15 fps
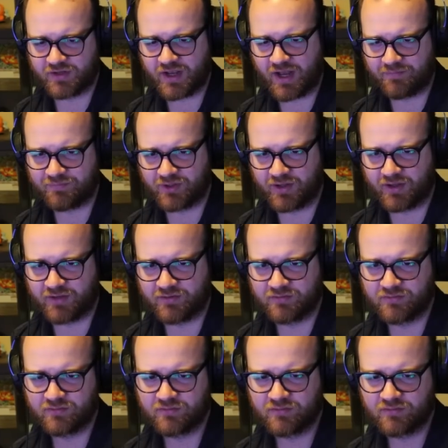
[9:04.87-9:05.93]

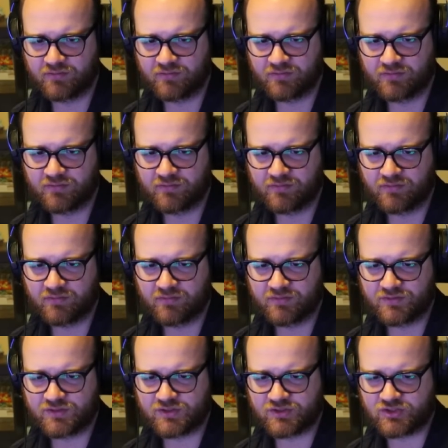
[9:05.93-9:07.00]
Goblin
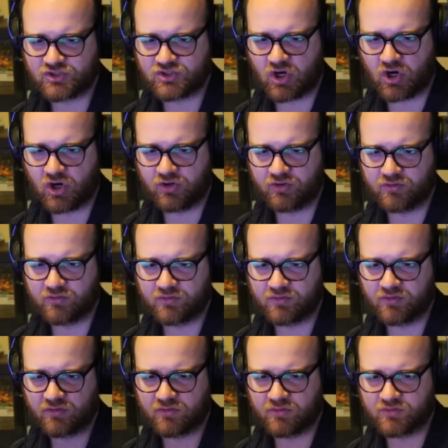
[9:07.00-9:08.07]
to start.
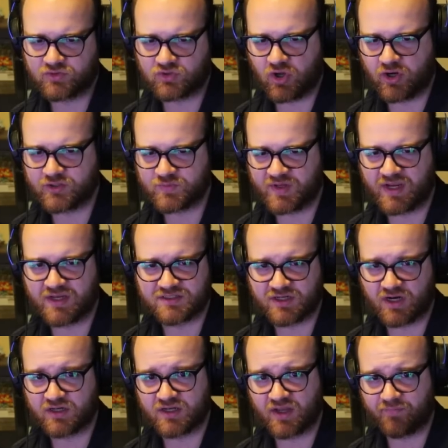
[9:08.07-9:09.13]
So long as we get
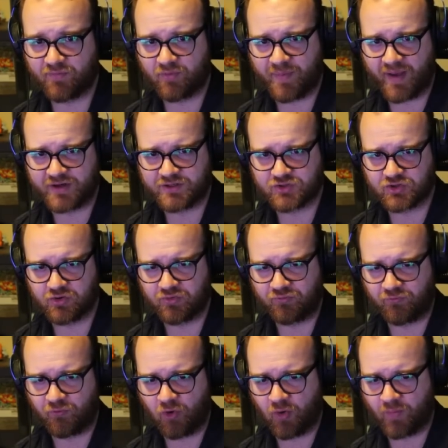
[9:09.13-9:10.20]
Daredevil by turn
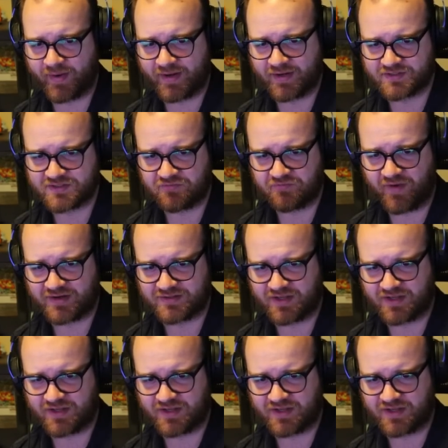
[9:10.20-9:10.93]
4, we get his effect